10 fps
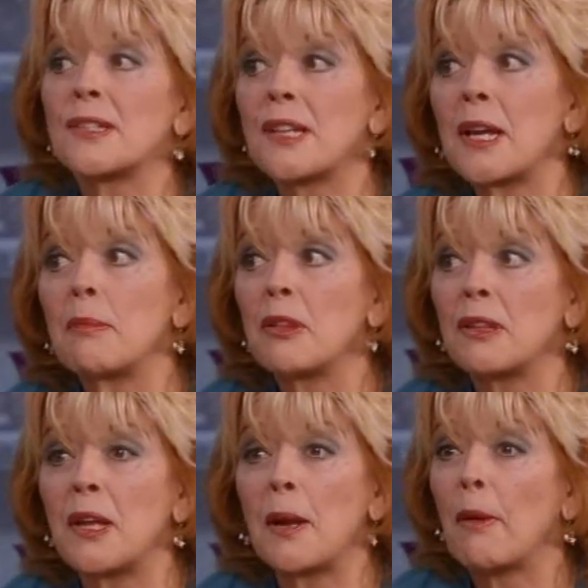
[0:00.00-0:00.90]
the same
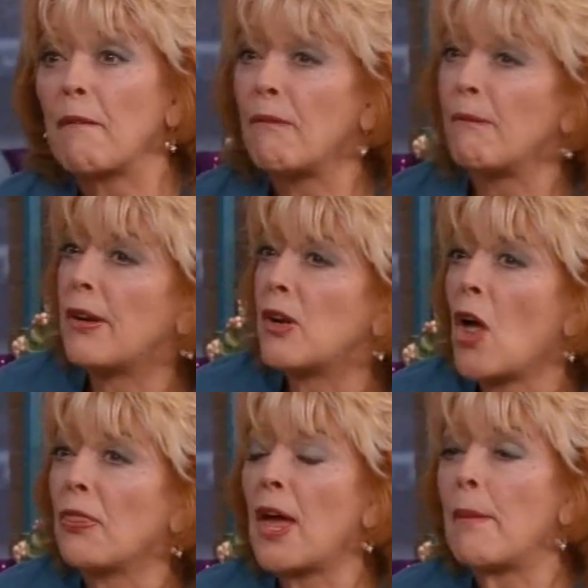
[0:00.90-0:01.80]
thing, but
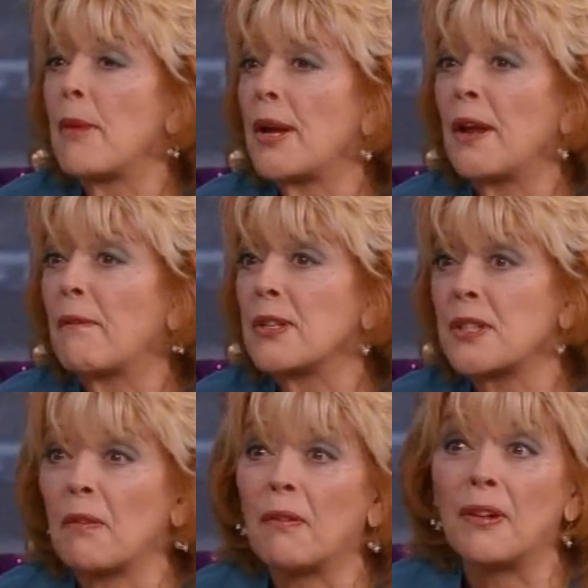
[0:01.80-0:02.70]
not that many of
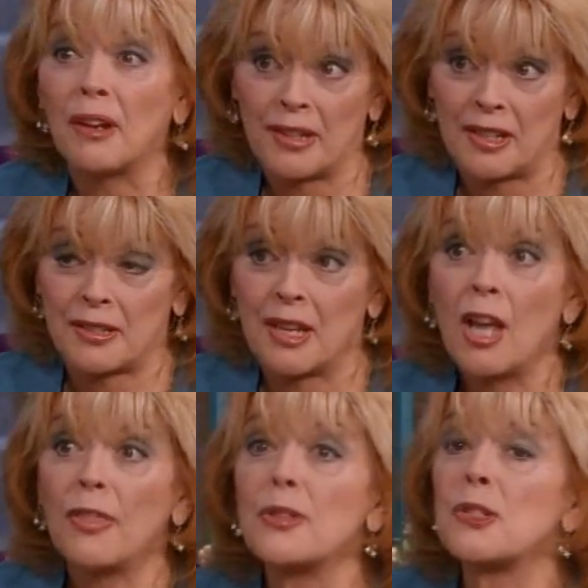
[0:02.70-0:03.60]
us have got it.
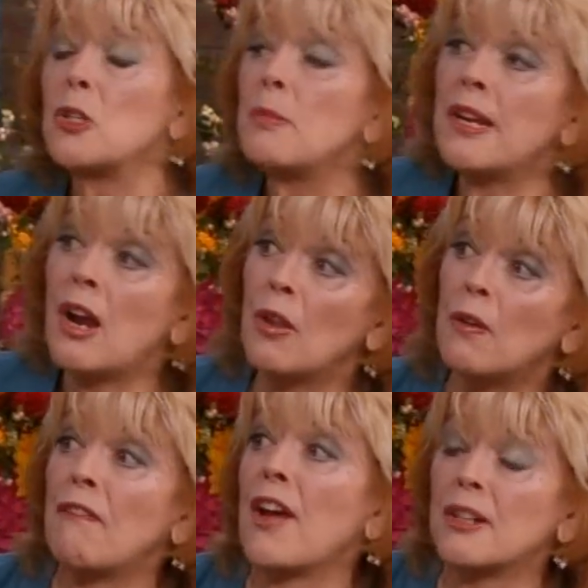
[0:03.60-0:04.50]
There's too many
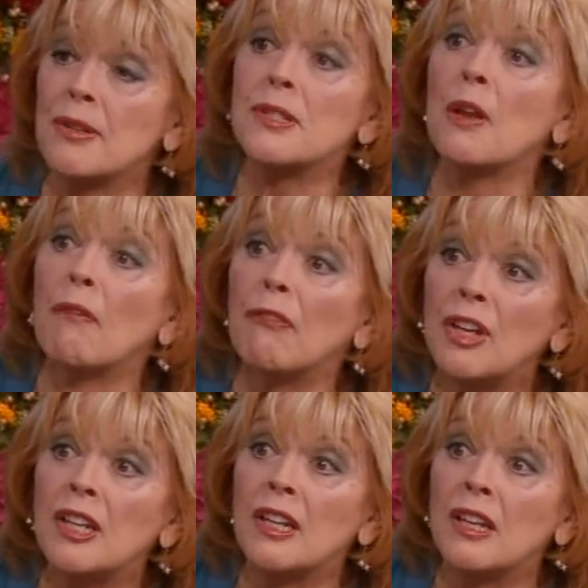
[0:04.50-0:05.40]
other factors that
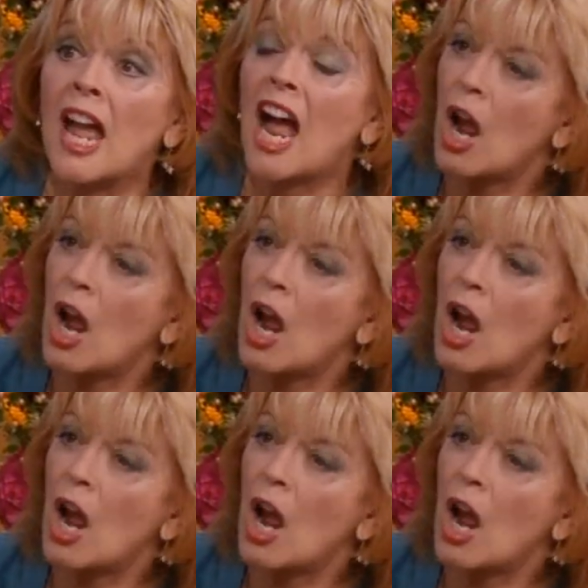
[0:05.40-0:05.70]
feed in.